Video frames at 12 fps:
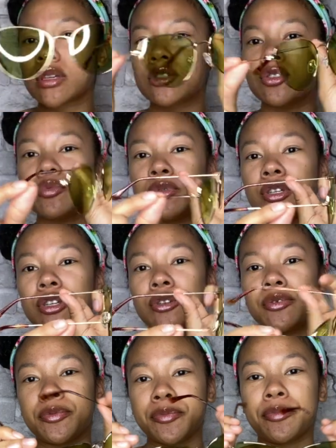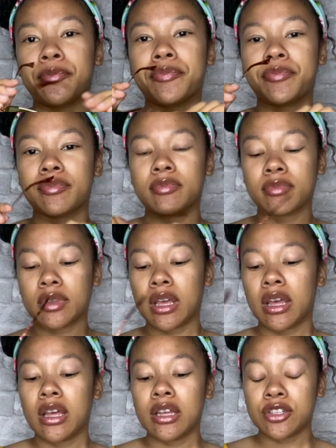Super cute.
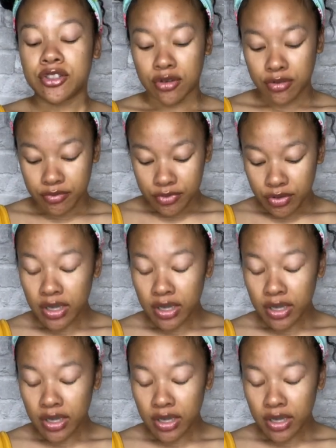So